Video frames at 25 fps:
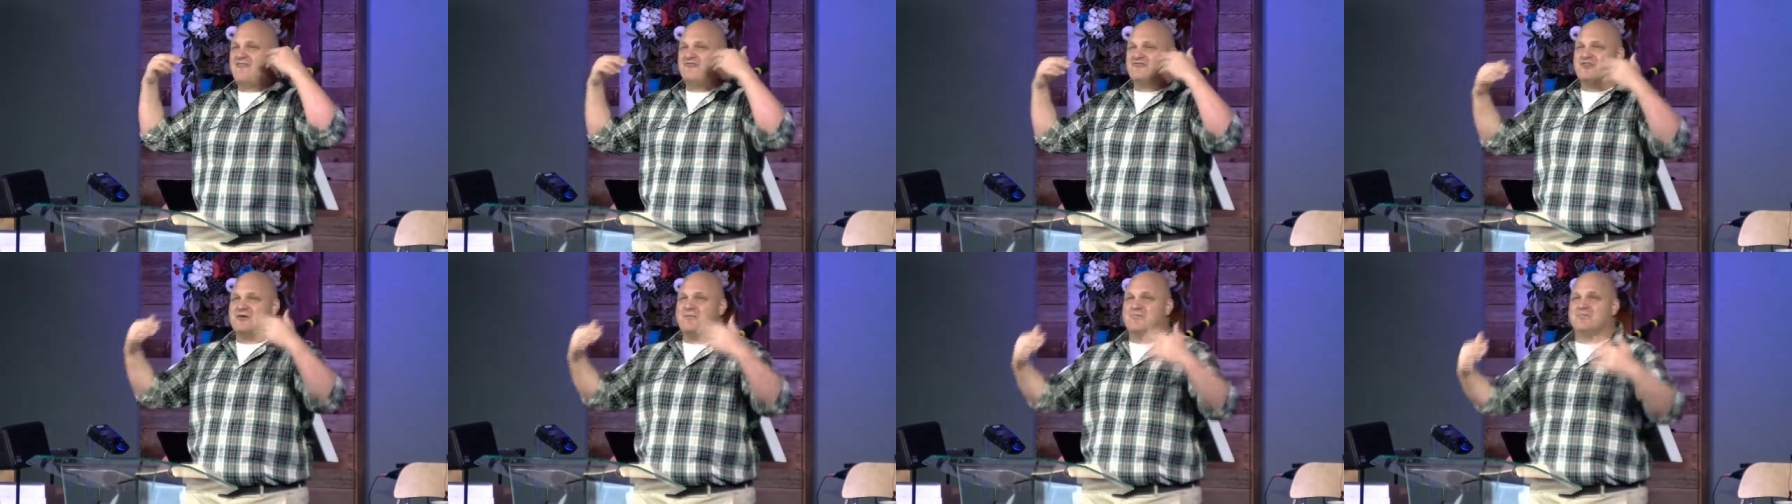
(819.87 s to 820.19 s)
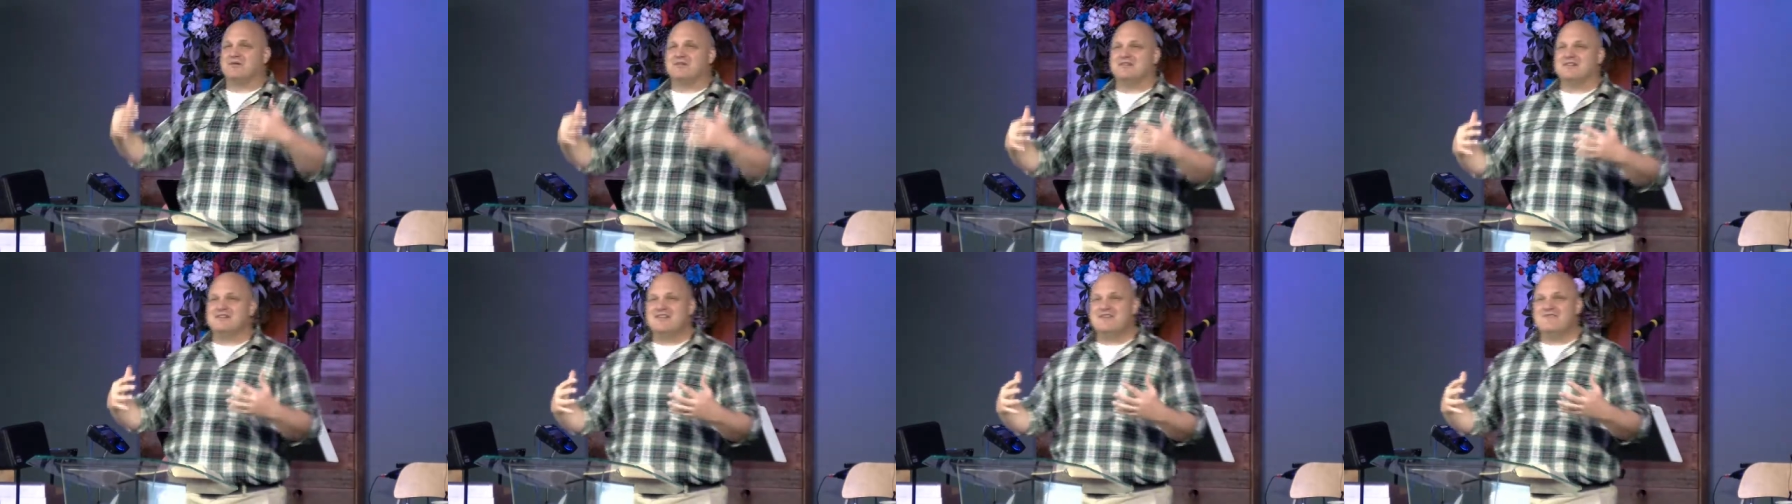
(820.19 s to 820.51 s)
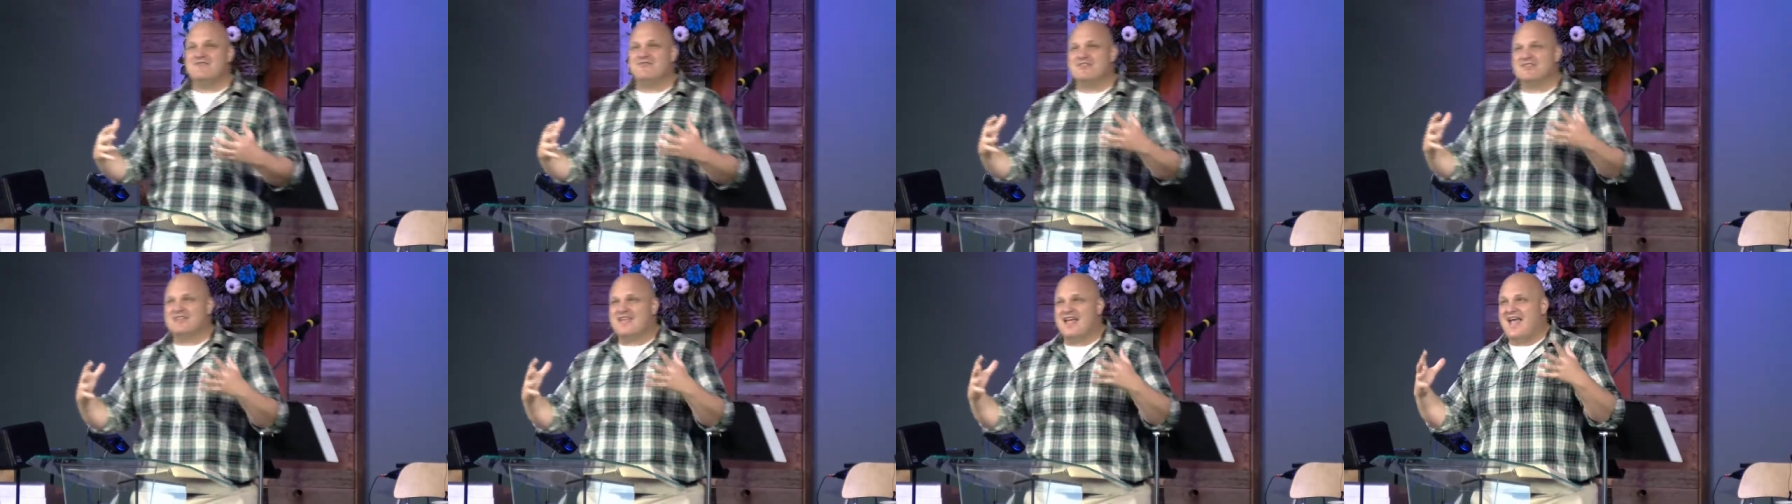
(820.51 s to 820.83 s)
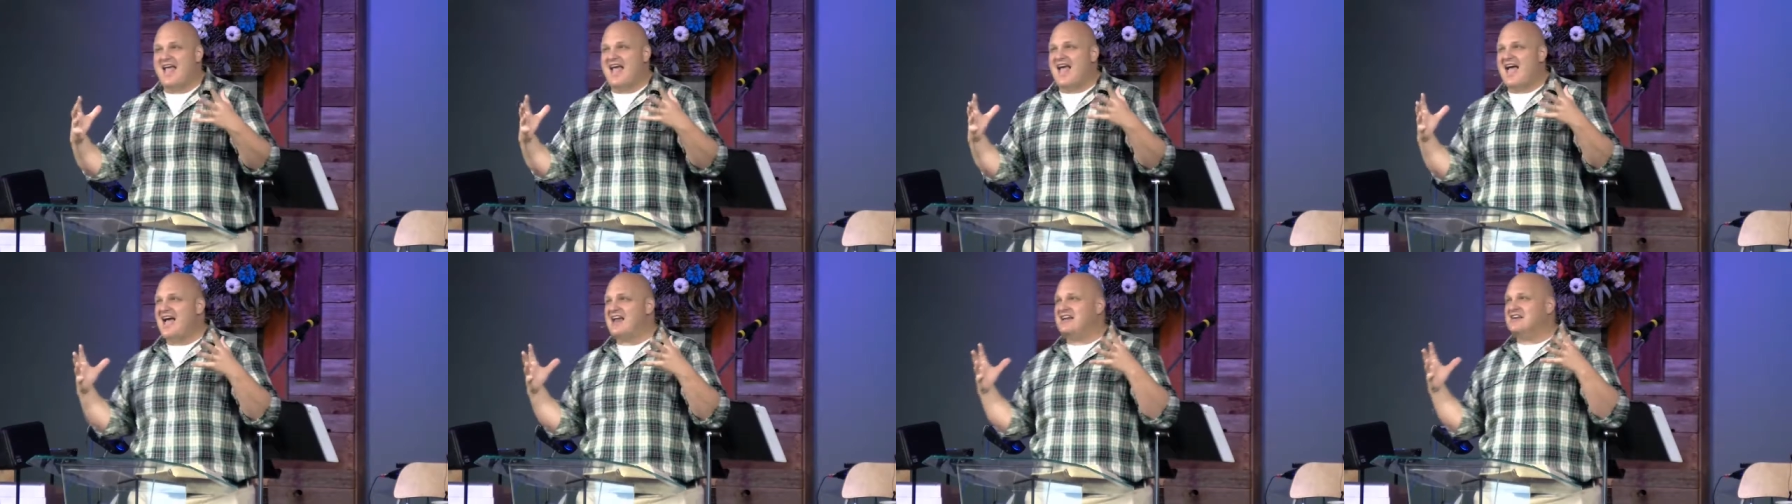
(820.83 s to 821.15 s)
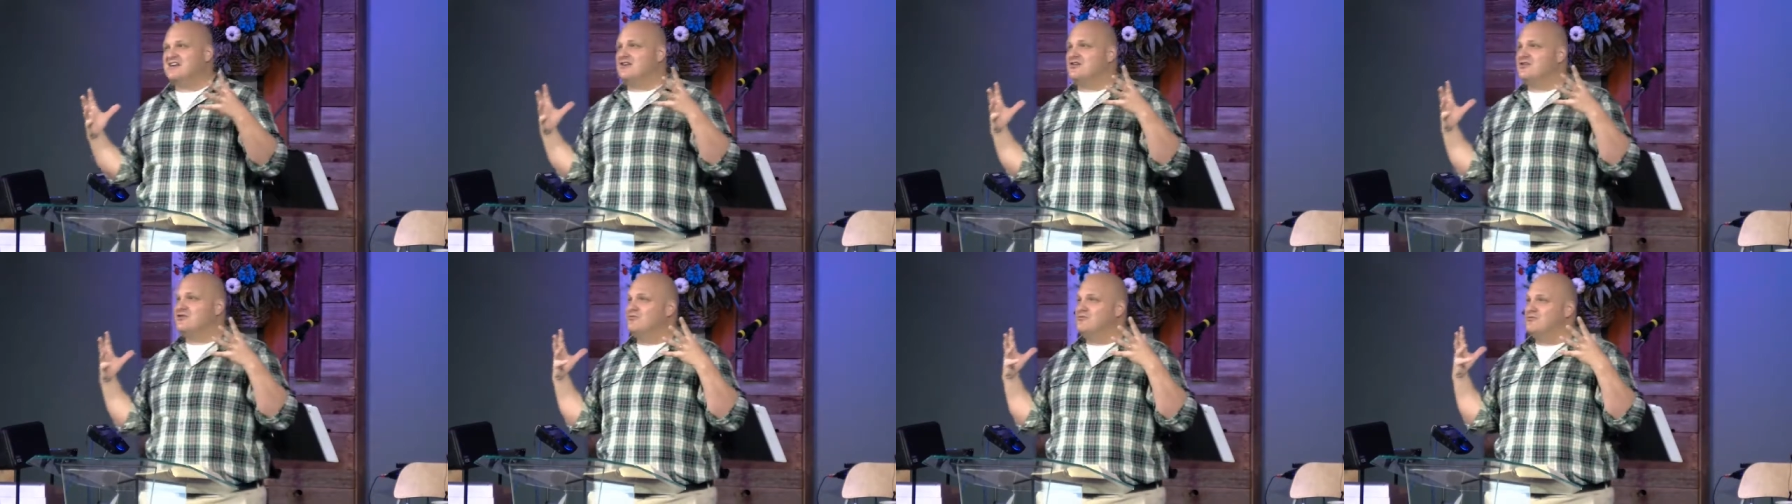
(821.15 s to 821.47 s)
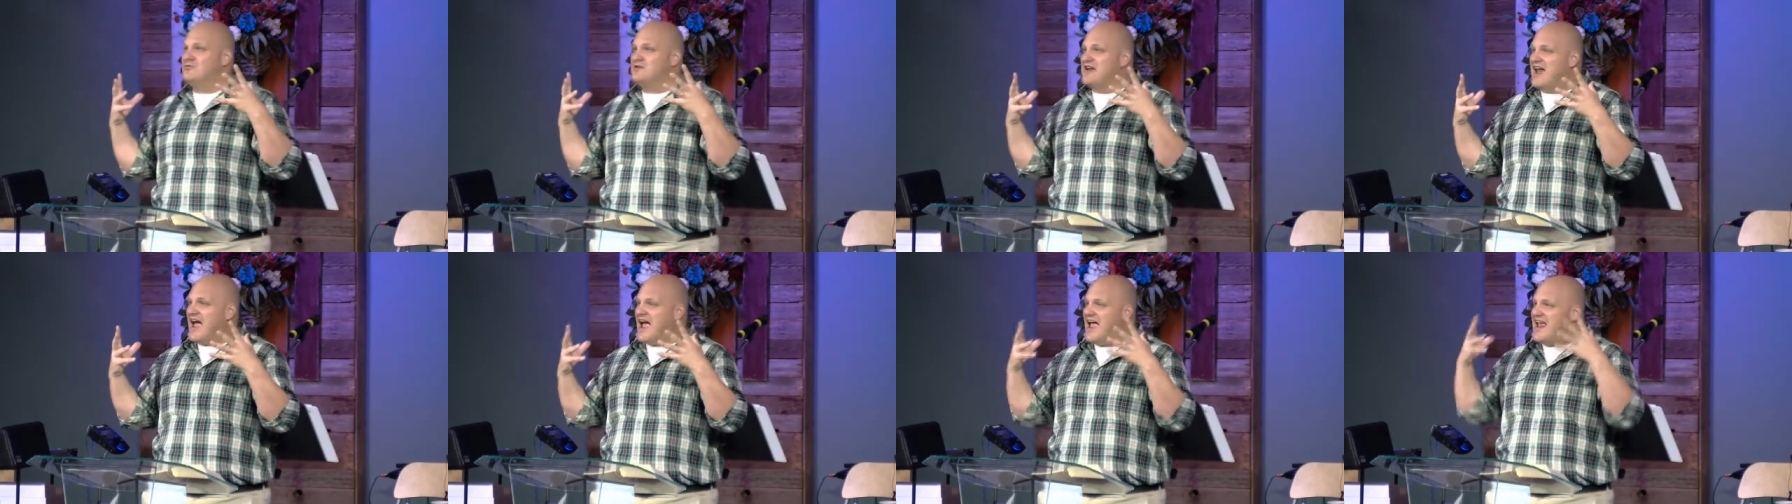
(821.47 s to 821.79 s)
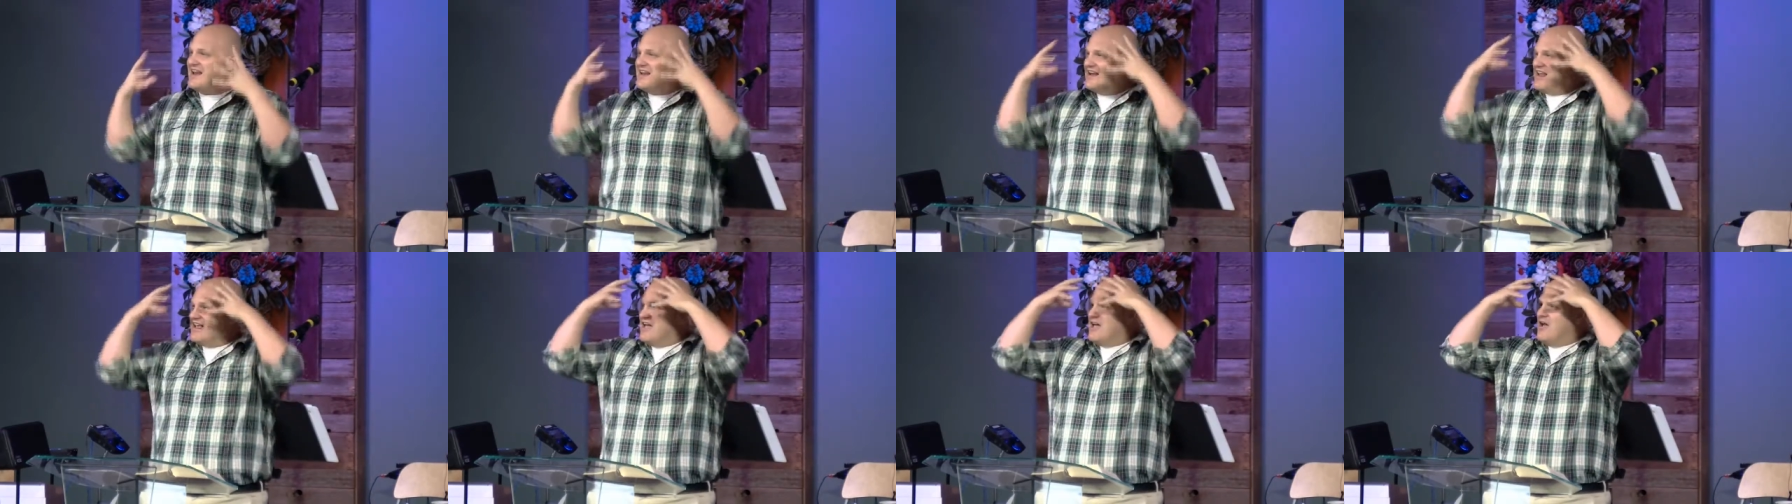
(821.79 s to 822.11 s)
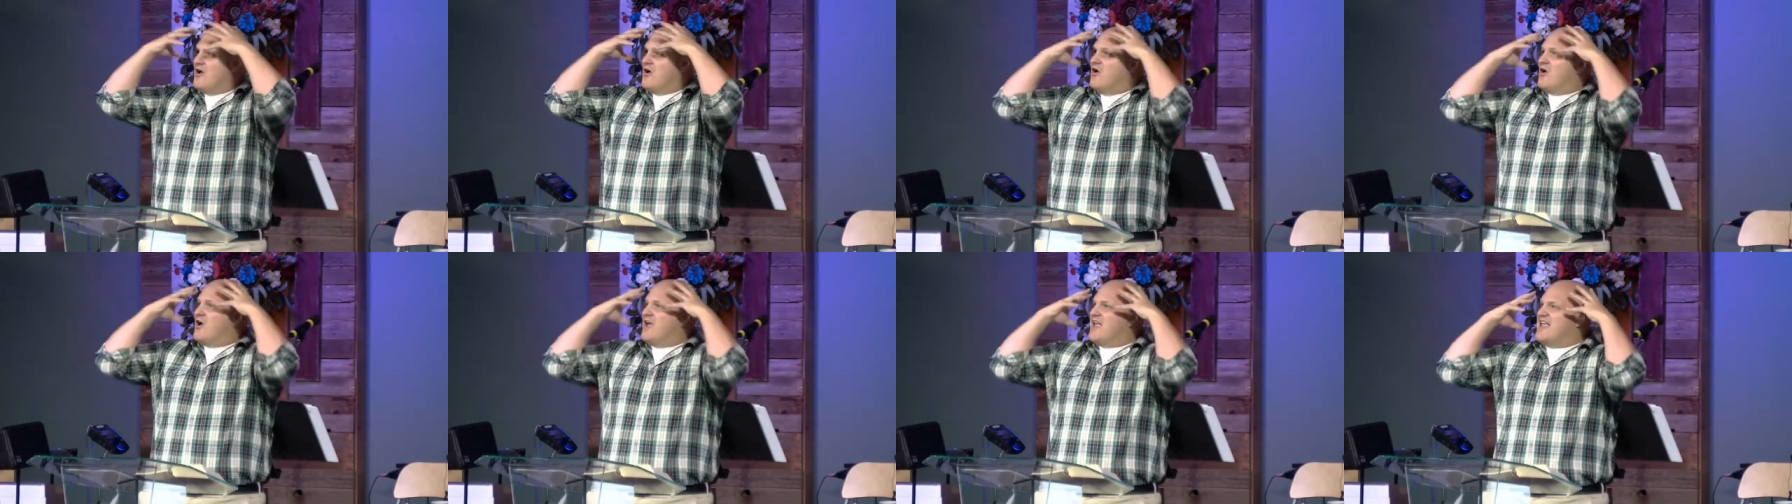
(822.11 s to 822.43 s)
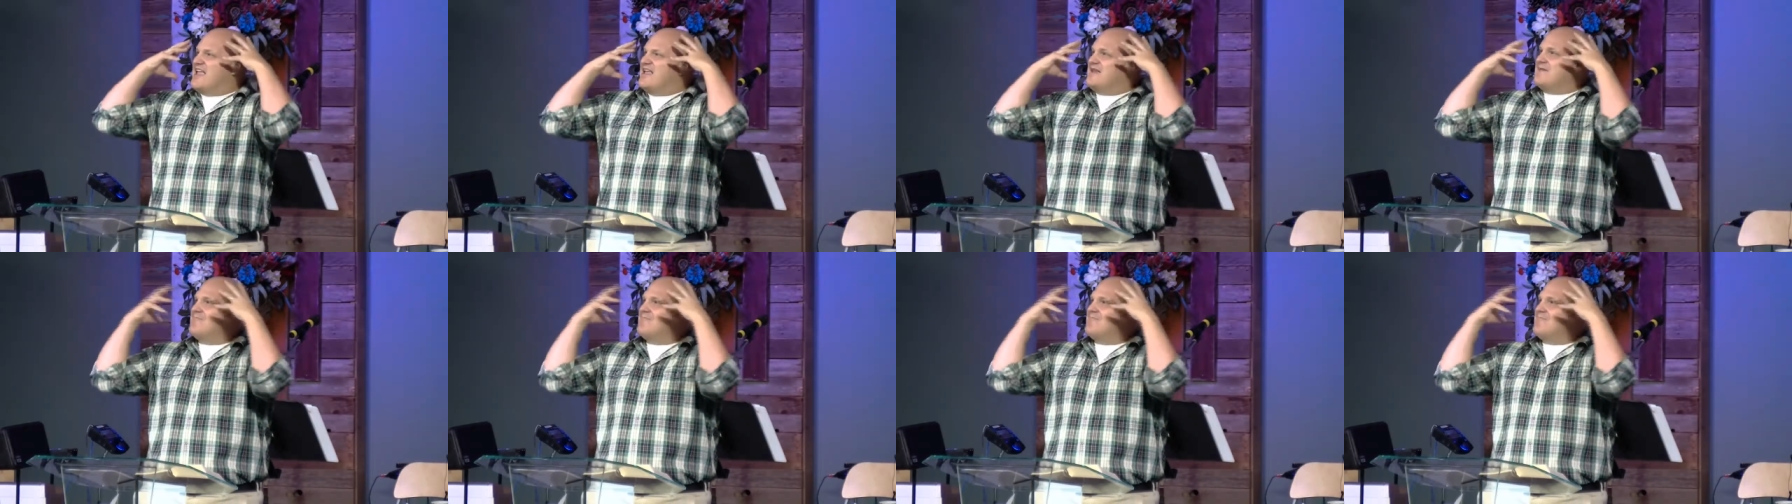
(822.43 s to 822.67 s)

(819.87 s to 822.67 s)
to believe it. They had to unite in